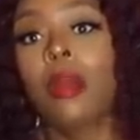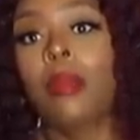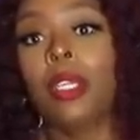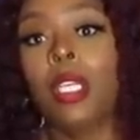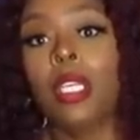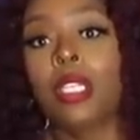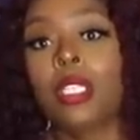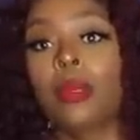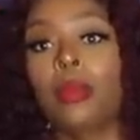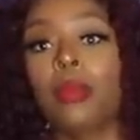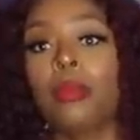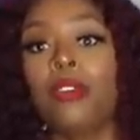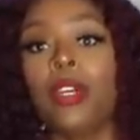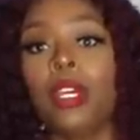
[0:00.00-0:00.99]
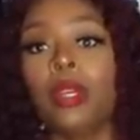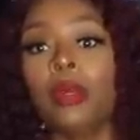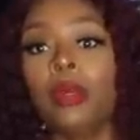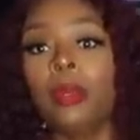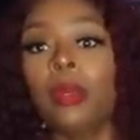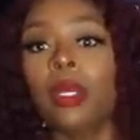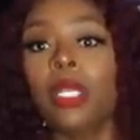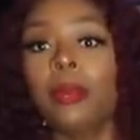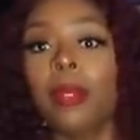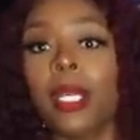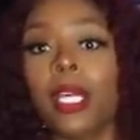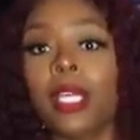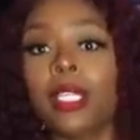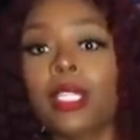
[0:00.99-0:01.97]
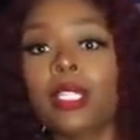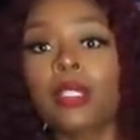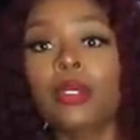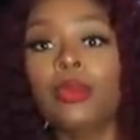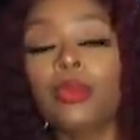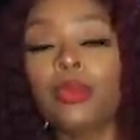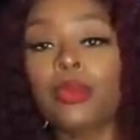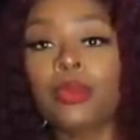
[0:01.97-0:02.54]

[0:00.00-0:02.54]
But yeah, it's a very pretty pantsuit.